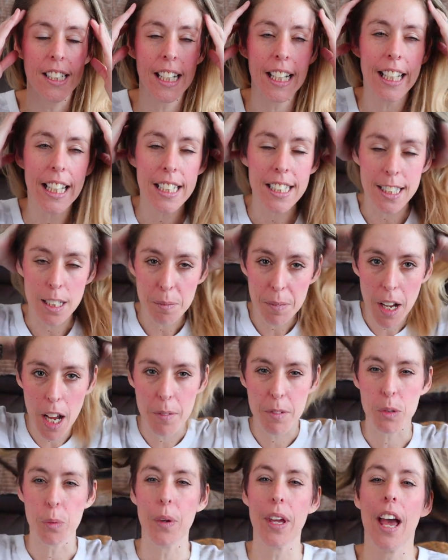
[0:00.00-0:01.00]
And I guess
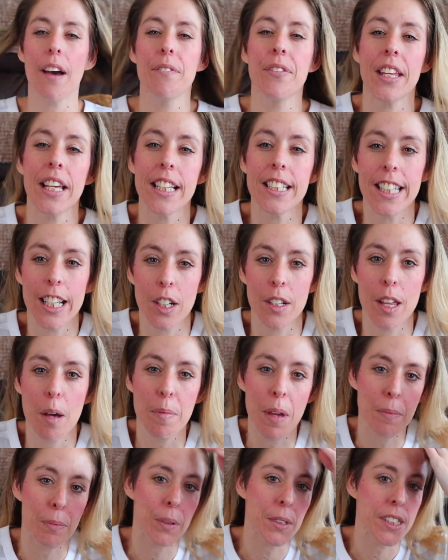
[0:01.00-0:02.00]
sometimes we have things here that
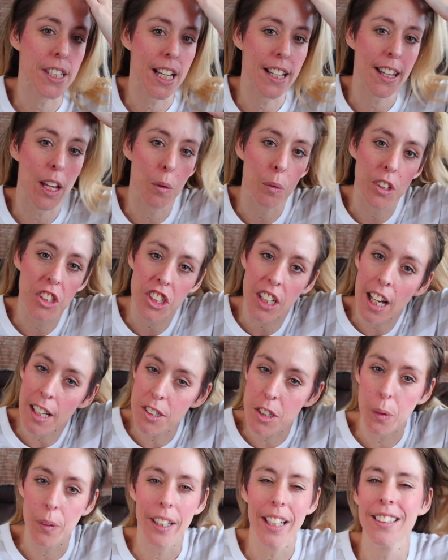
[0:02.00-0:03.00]
people say they wish, I'm
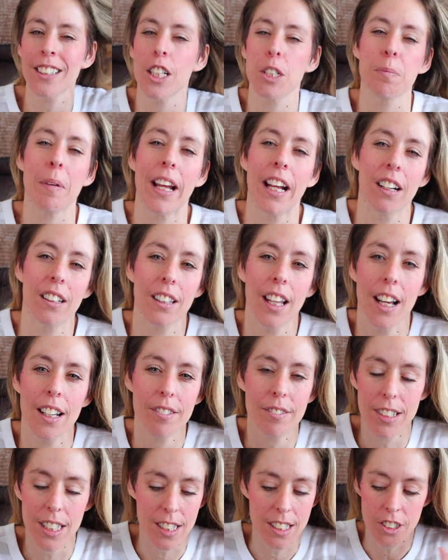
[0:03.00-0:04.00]
sorry, I touch my hair a lot.
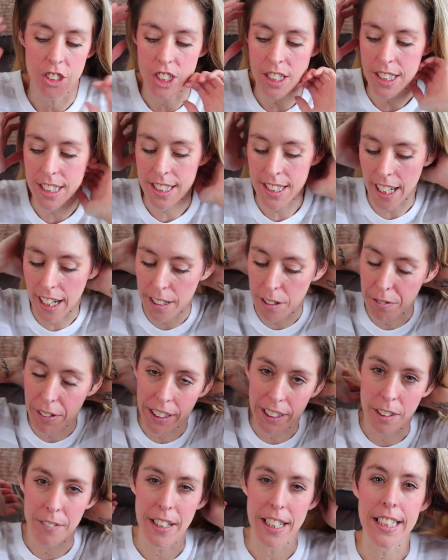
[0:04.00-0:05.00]
That's just a side
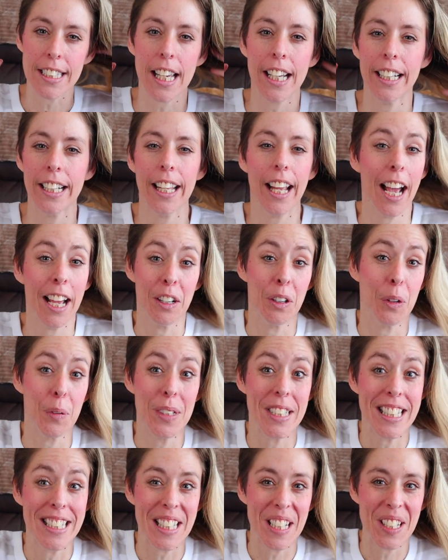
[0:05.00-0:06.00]
effect of anxiety. I don't know
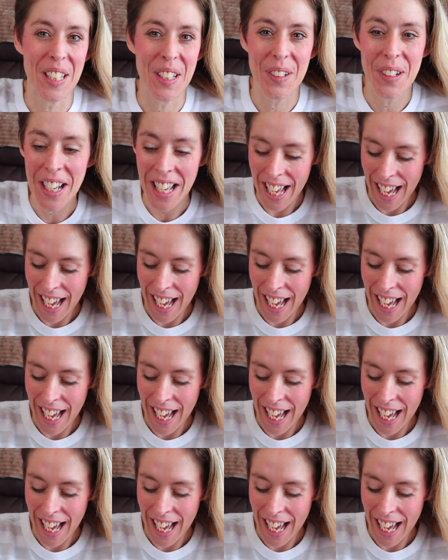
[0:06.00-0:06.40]
what to tell you.